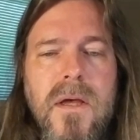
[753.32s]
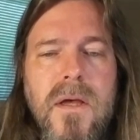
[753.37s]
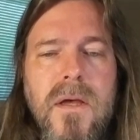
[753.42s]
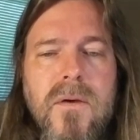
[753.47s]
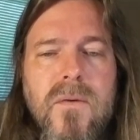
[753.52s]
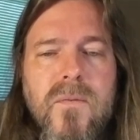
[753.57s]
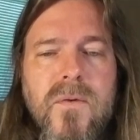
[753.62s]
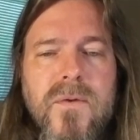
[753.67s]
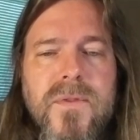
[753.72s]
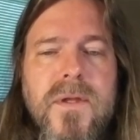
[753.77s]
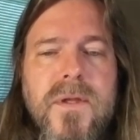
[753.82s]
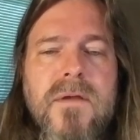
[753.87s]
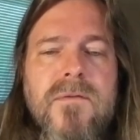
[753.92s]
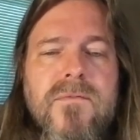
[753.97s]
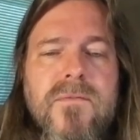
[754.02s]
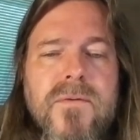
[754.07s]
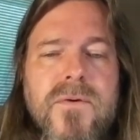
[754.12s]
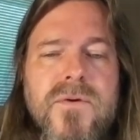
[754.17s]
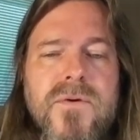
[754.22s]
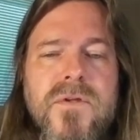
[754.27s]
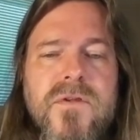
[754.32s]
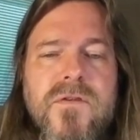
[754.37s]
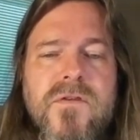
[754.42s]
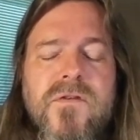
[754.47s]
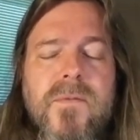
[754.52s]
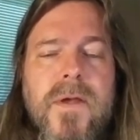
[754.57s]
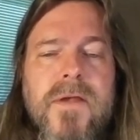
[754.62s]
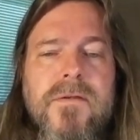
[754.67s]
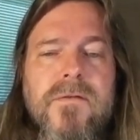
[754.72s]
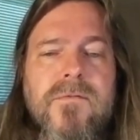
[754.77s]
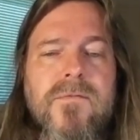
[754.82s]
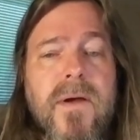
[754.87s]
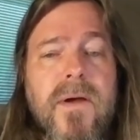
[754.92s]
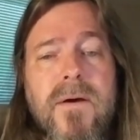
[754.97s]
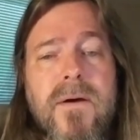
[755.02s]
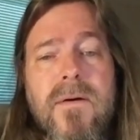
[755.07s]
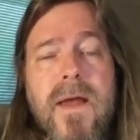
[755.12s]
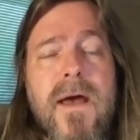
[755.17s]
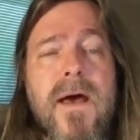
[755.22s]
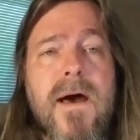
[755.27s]
with the conversion
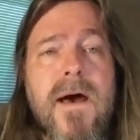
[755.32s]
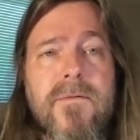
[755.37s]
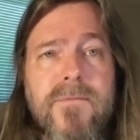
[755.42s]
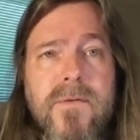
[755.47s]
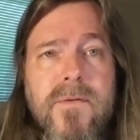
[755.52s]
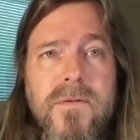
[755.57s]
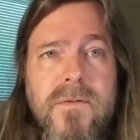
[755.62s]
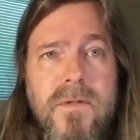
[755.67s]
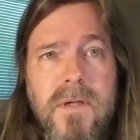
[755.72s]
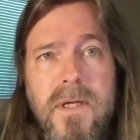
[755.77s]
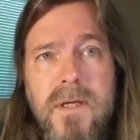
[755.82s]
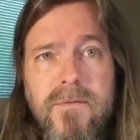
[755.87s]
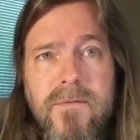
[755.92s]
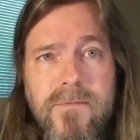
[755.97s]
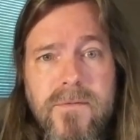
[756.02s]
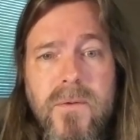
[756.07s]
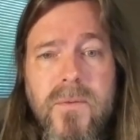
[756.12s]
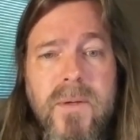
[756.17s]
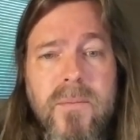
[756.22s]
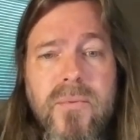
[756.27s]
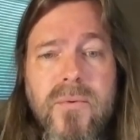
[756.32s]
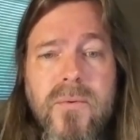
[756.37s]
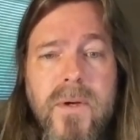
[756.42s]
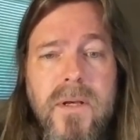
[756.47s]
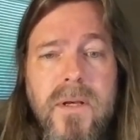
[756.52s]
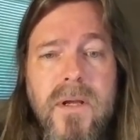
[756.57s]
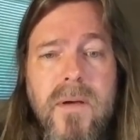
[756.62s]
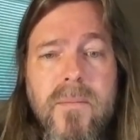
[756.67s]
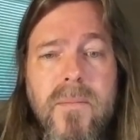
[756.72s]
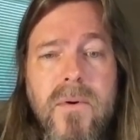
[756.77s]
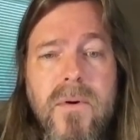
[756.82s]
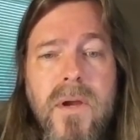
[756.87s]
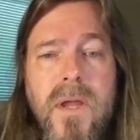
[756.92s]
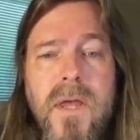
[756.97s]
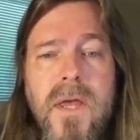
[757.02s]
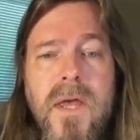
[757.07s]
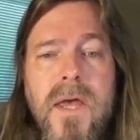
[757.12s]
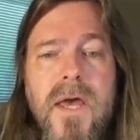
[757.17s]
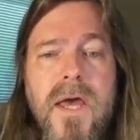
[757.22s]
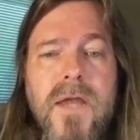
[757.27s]
specifier f saying a floating point number,
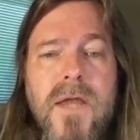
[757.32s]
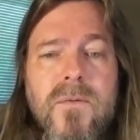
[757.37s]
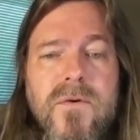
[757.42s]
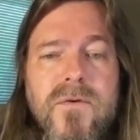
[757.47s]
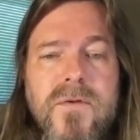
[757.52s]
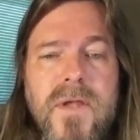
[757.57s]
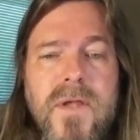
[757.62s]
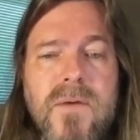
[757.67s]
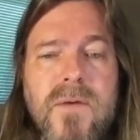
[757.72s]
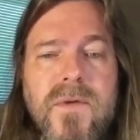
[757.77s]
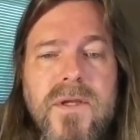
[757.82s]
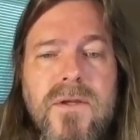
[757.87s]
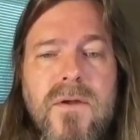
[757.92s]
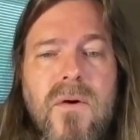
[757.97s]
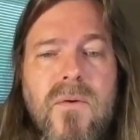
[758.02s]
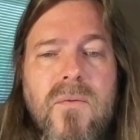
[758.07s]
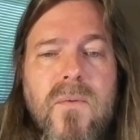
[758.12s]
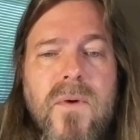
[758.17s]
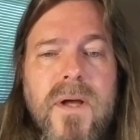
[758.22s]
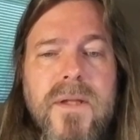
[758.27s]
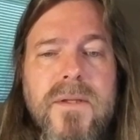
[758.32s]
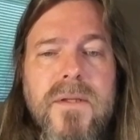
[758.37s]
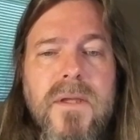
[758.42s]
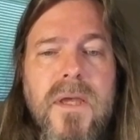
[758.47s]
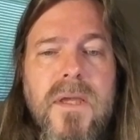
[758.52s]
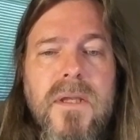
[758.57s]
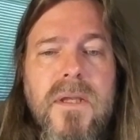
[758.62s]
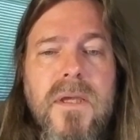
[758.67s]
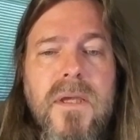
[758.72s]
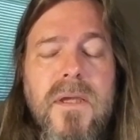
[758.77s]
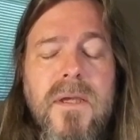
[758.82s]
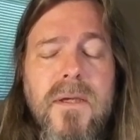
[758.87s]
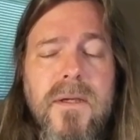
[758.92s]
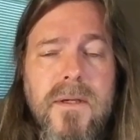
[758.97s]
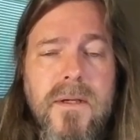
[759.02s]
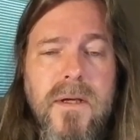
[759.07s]
and we're saying we don't want any